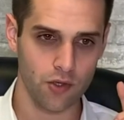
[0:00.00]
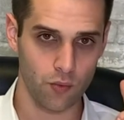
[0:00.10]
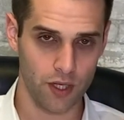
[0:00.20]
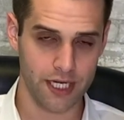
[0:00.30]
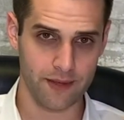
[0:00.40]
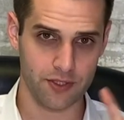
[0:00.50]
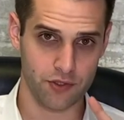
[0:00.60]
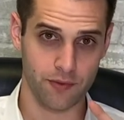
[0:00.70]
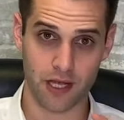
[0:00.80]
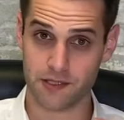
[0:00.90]
One name in
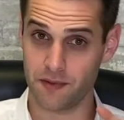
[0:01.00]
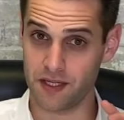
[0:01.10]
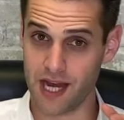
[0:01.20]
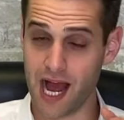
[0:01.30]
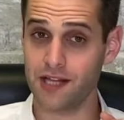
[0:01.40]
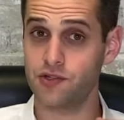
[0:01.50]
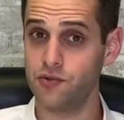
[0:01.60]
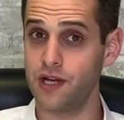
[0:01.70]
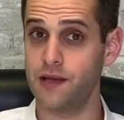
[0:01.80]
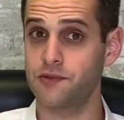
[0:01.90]
two blocks, but not two
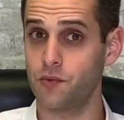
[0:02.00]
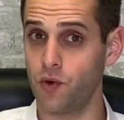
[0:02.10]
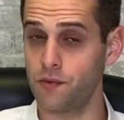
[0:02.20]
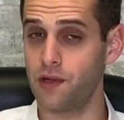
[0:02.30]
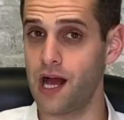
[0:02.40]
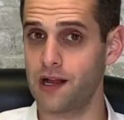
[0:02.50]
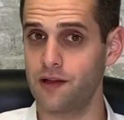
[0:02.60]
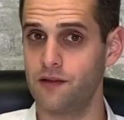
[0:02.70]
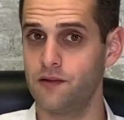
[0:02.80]
names in one block.